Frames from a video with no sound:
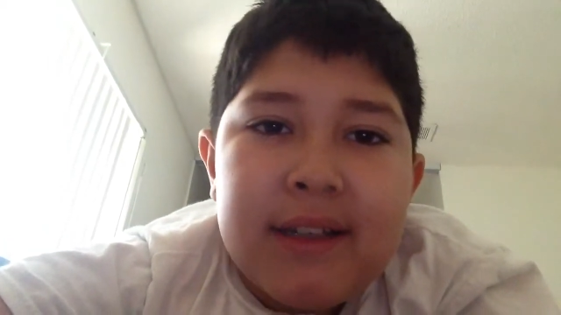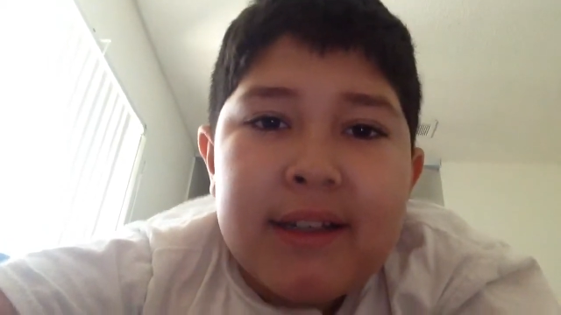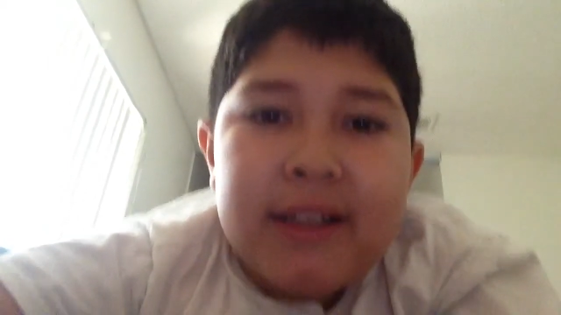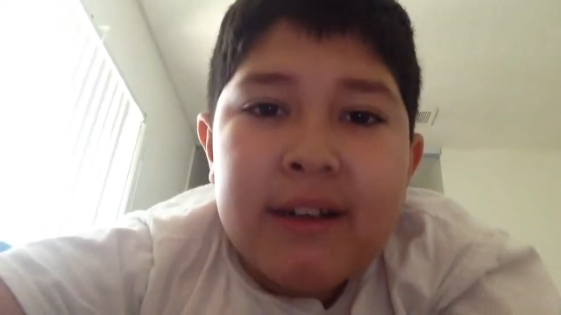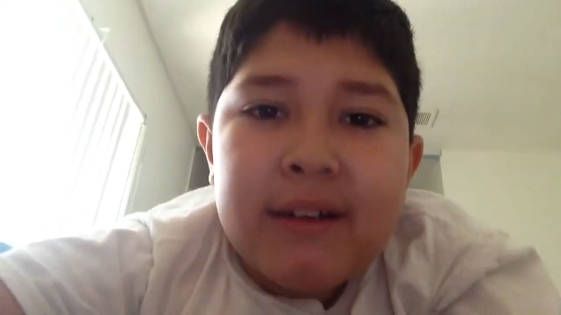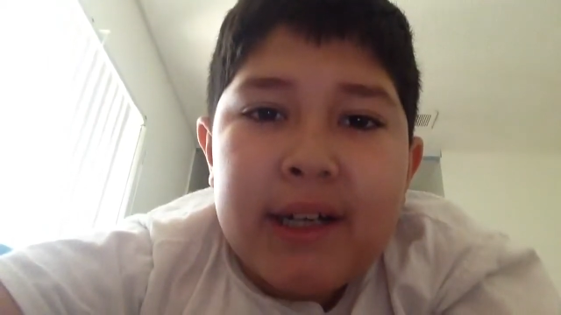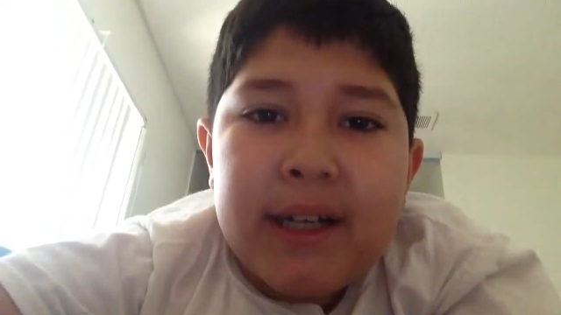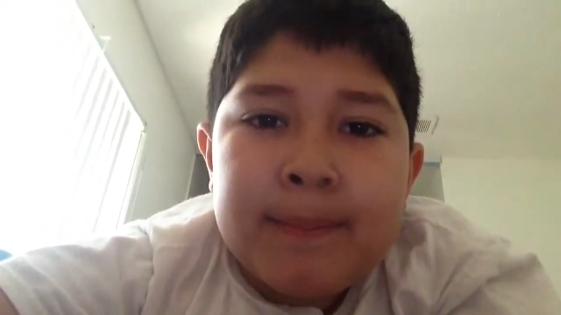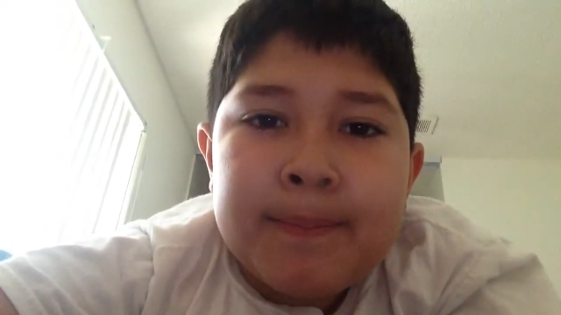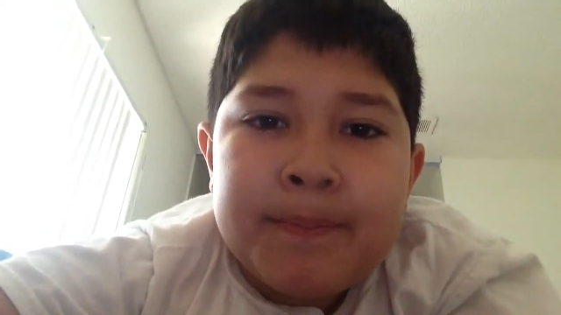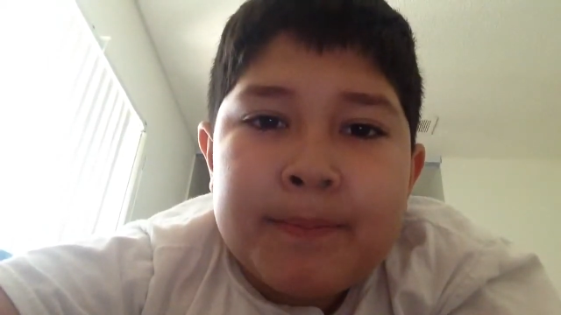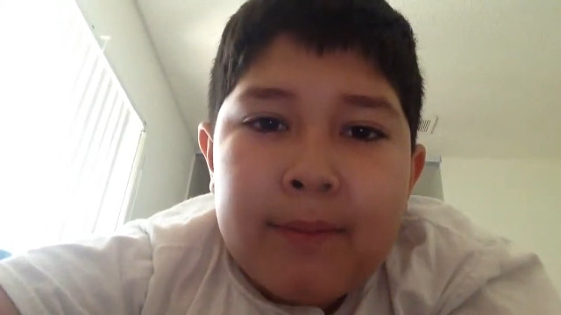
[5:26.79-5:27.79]
they're
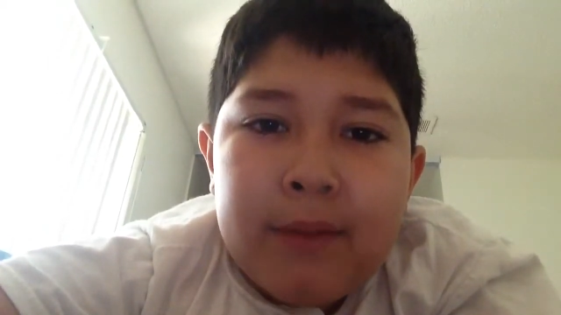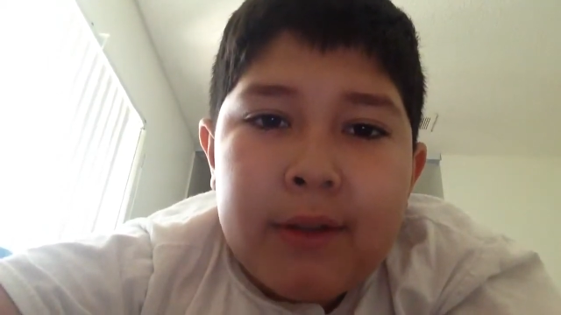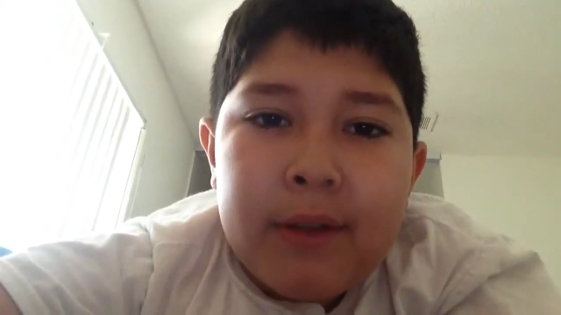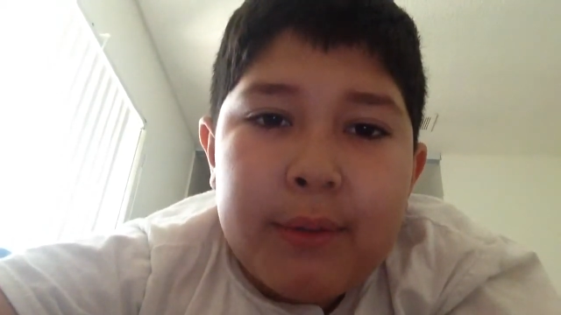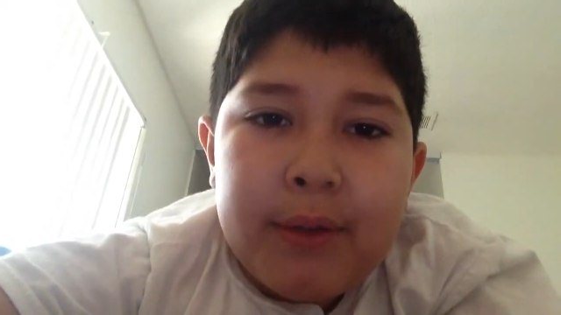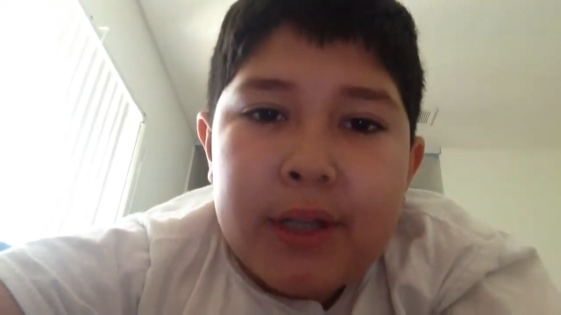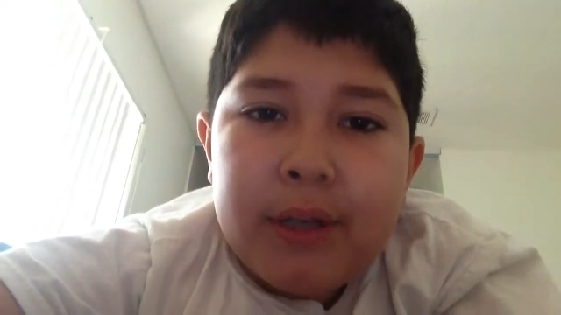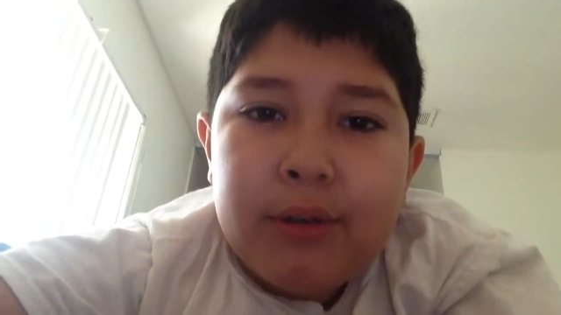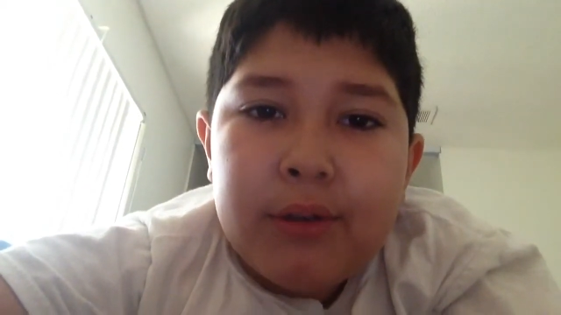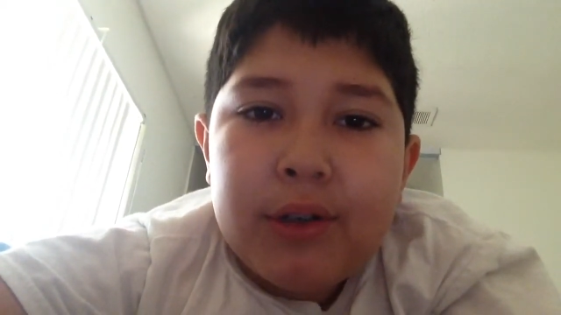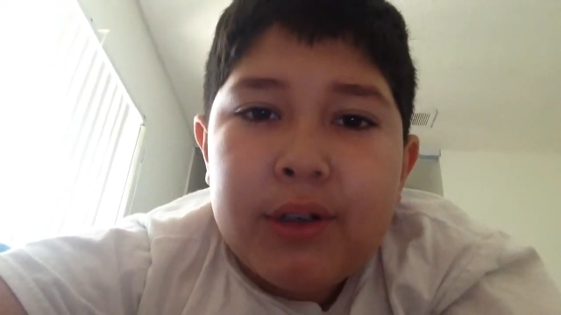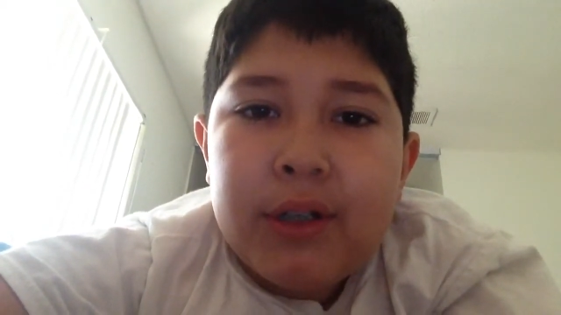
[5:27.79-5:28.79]
um they're really
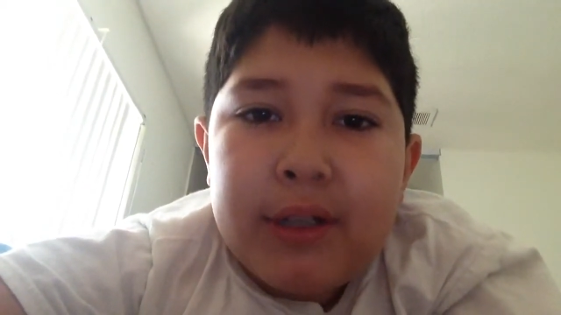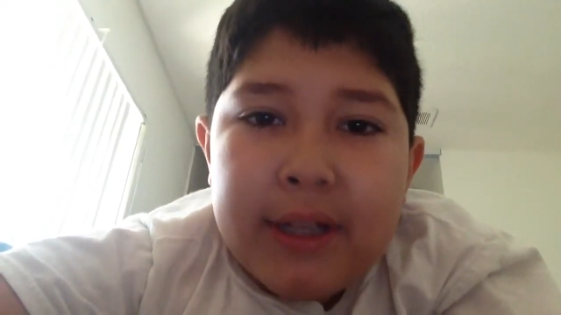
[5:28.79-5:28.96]
cool.